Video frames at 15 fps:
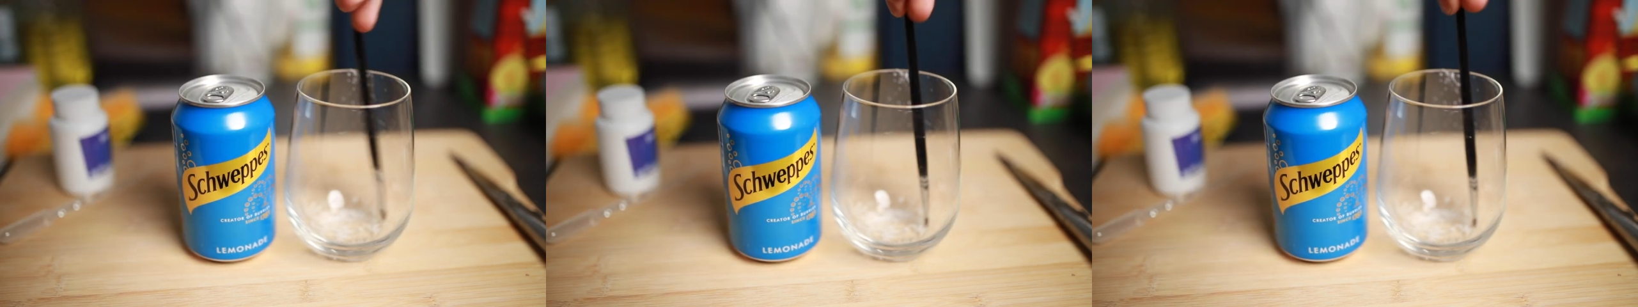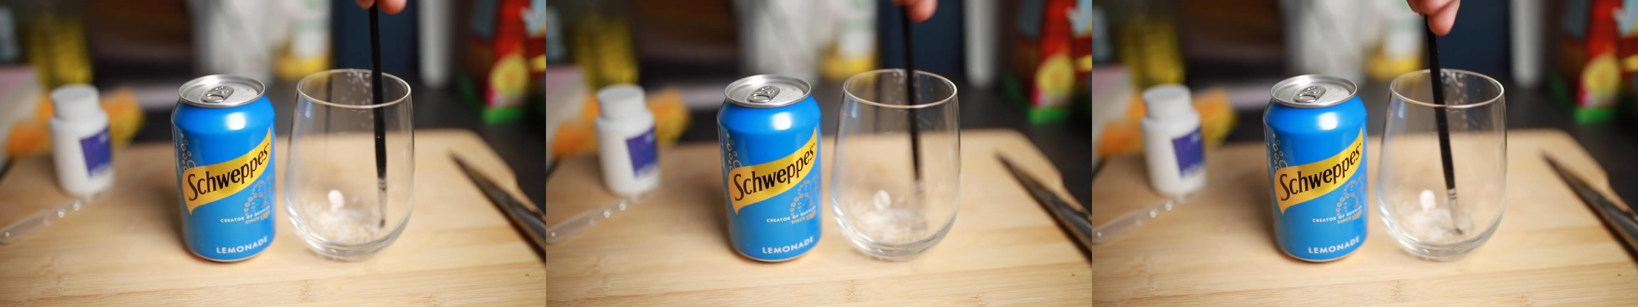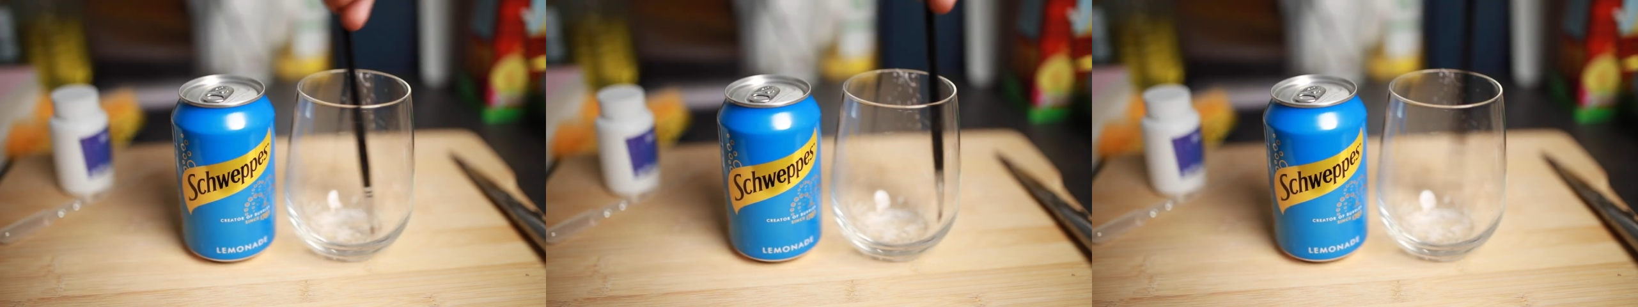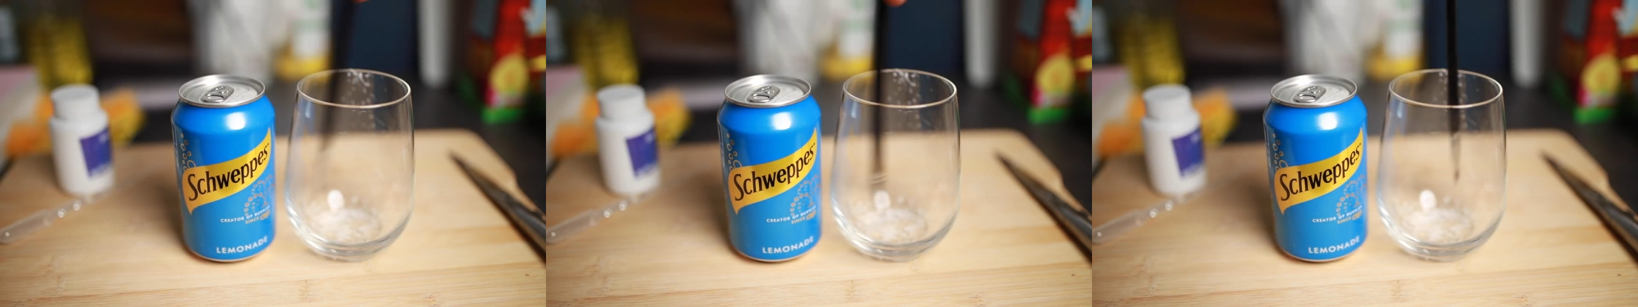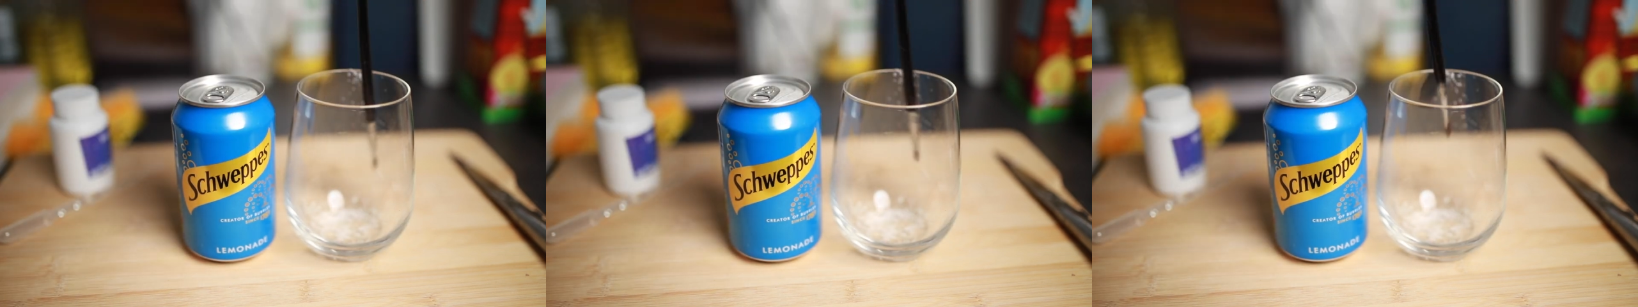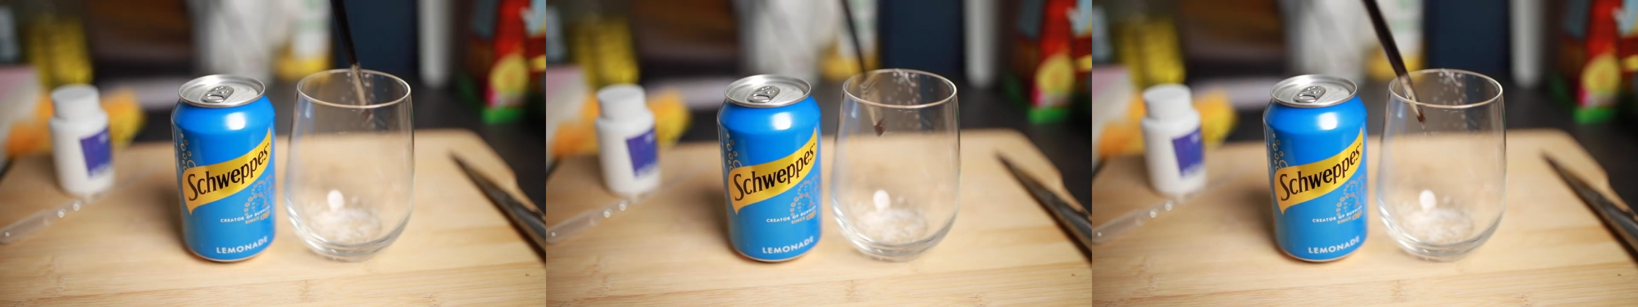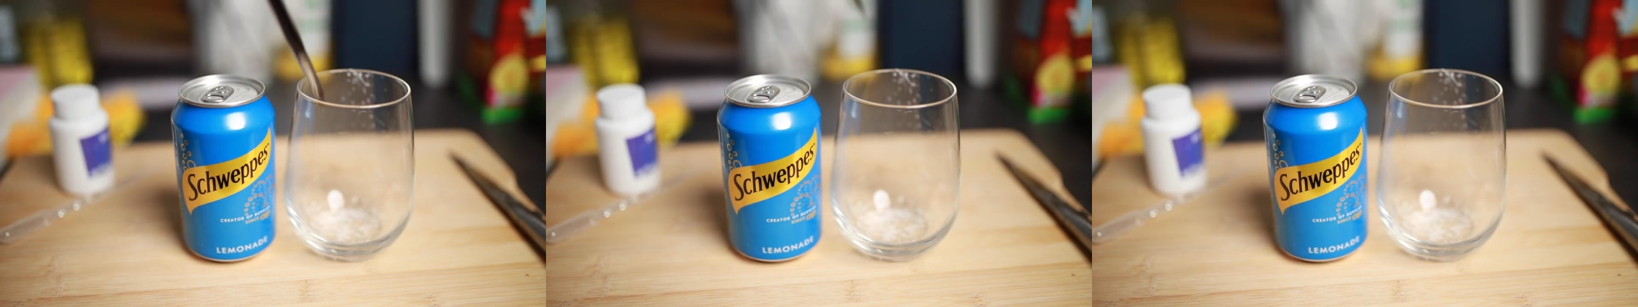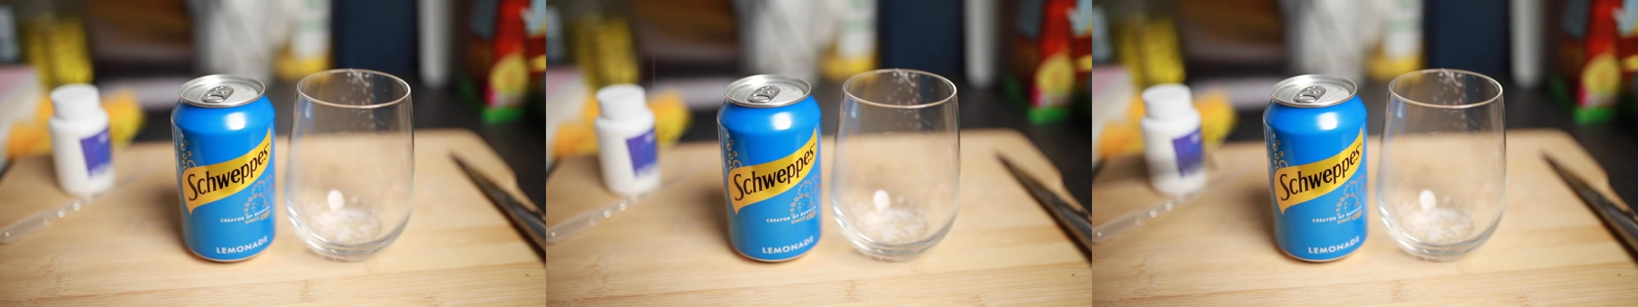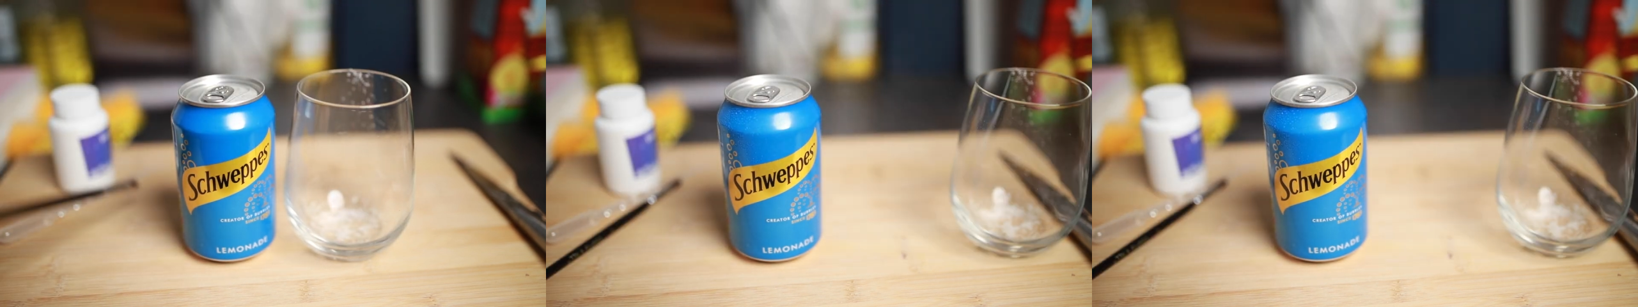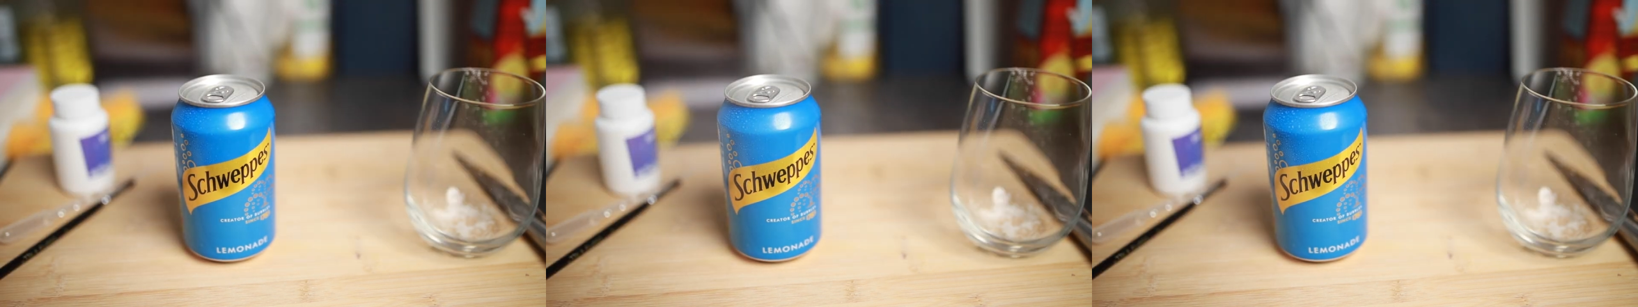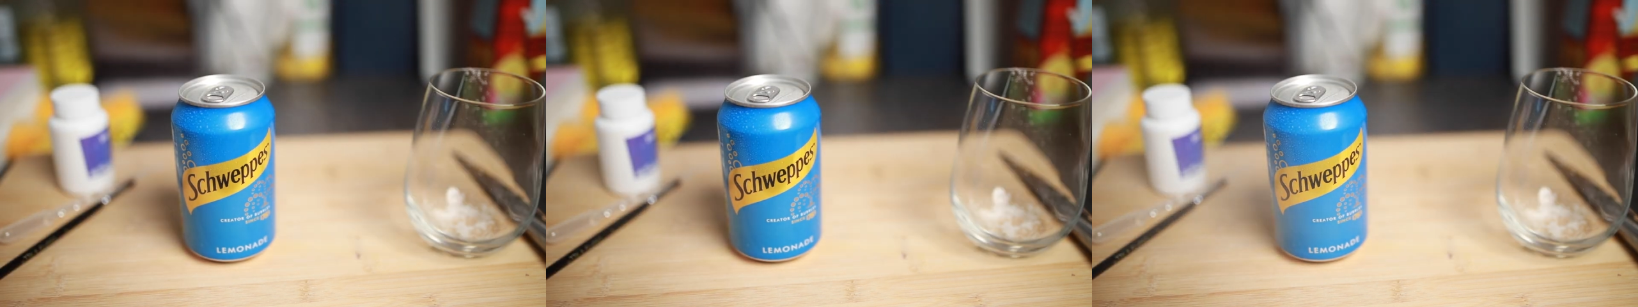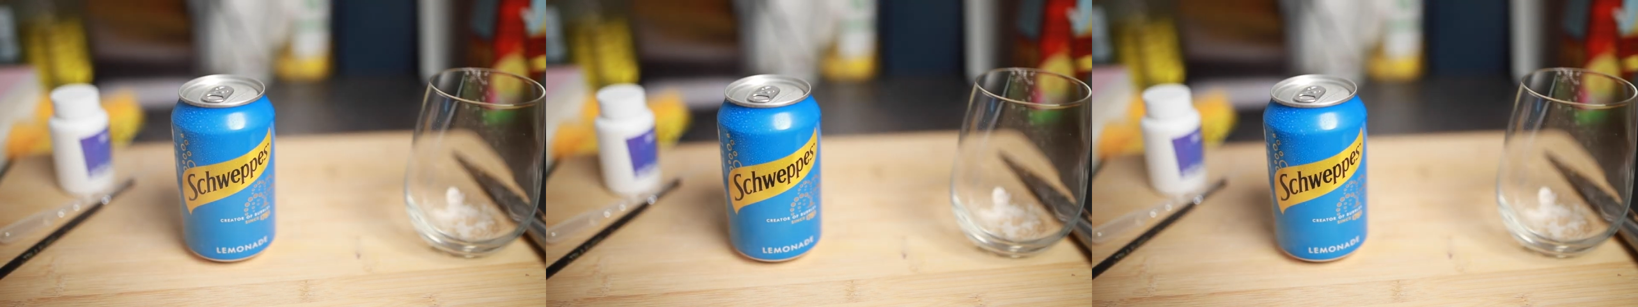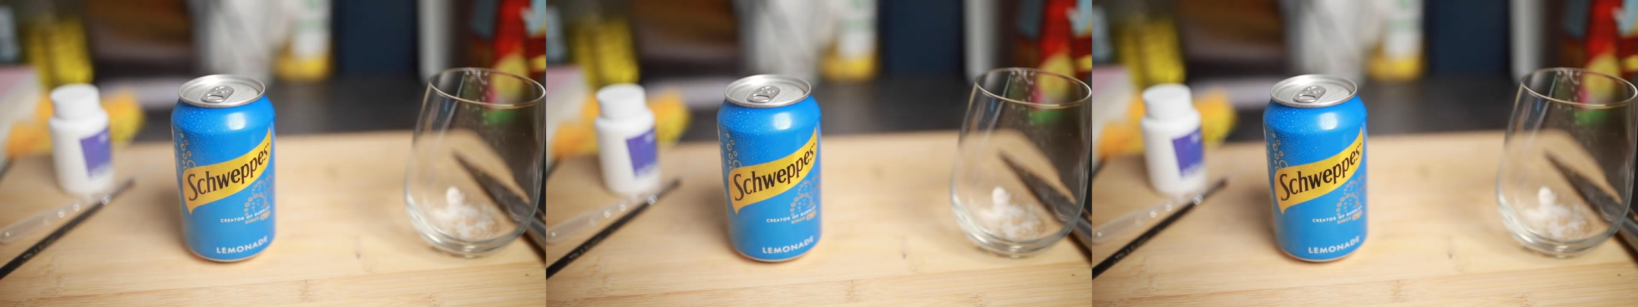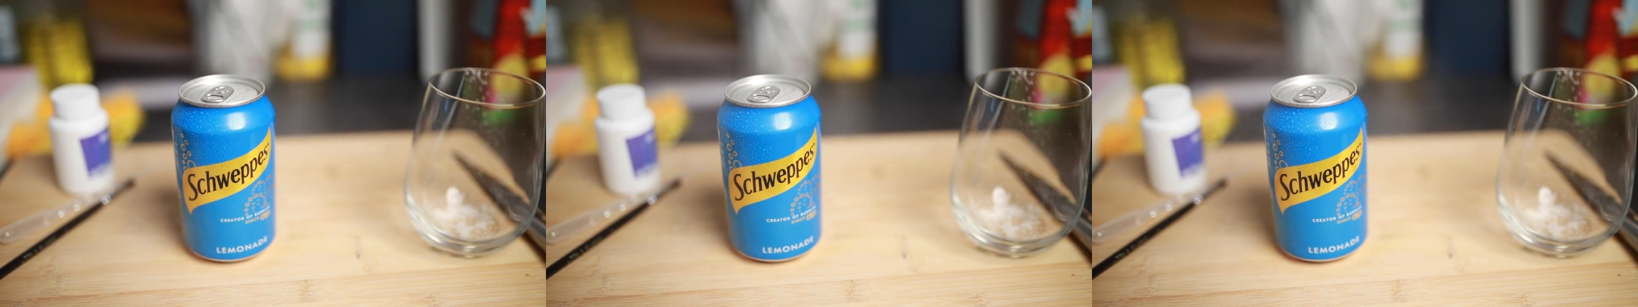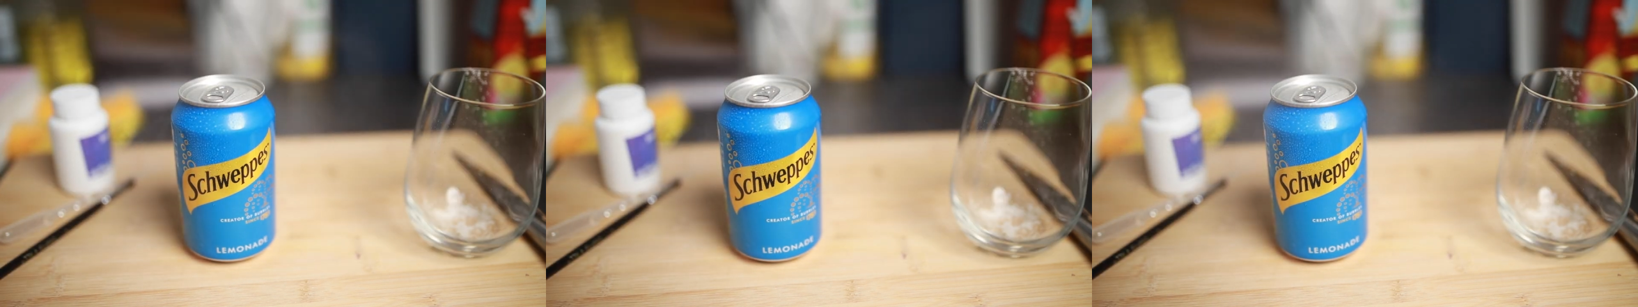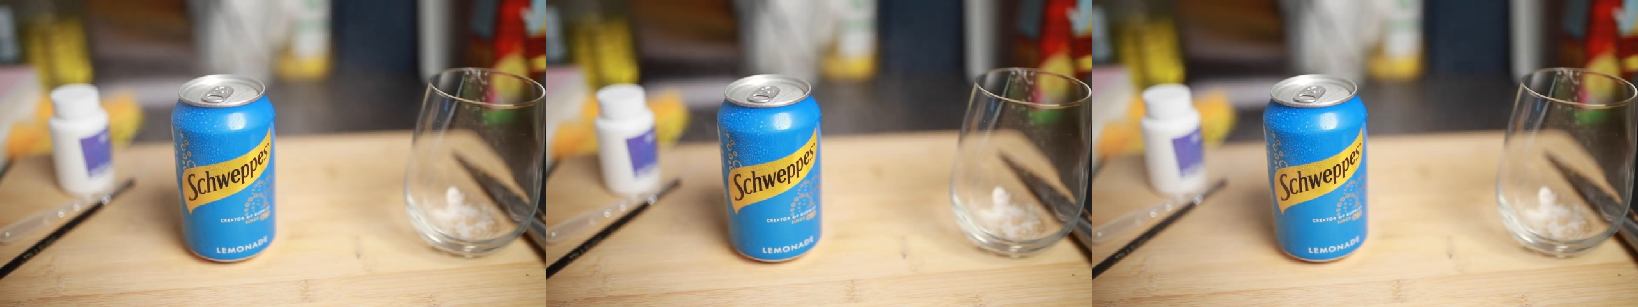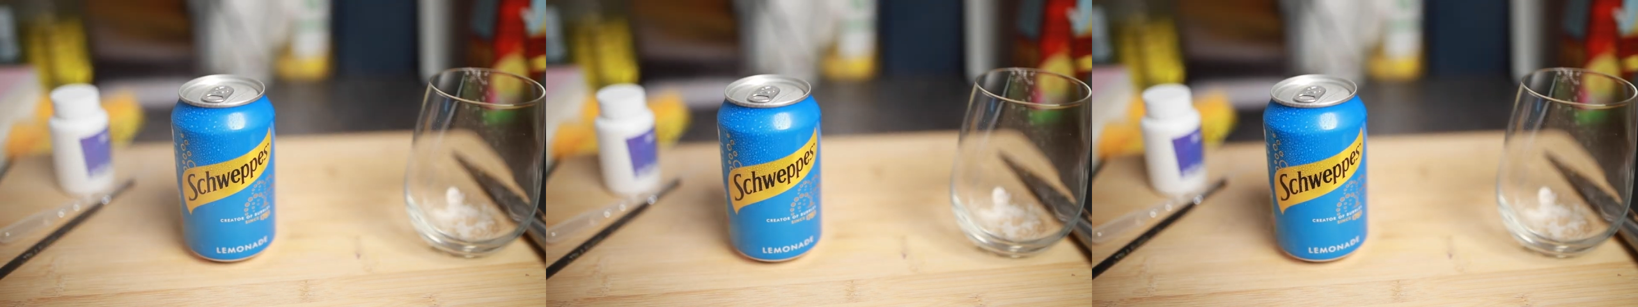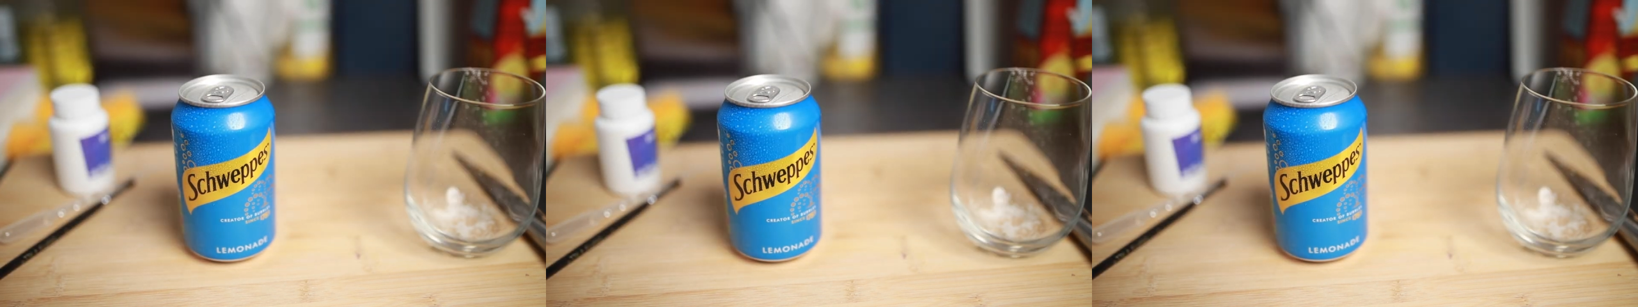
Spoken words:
Nobody's mouth can be seen.